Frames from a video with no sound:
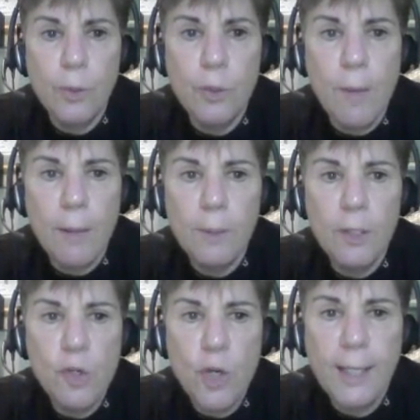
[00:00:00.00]
you might want
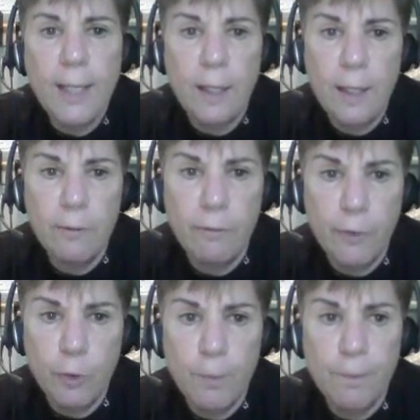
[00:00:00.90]
to check out
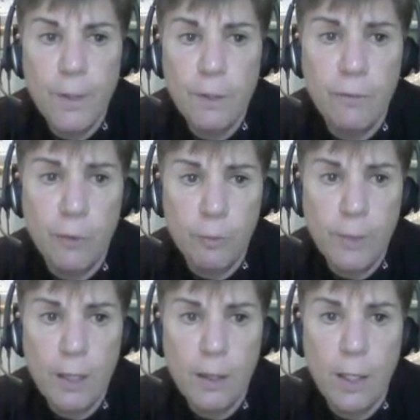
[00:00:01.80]

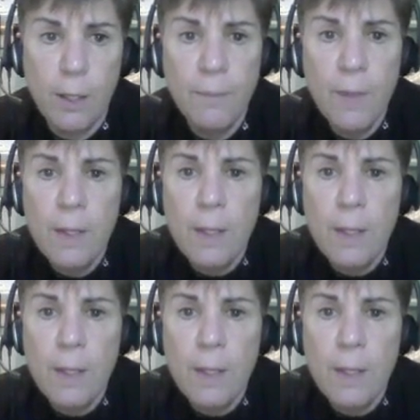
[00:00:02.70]
hitfilm.com.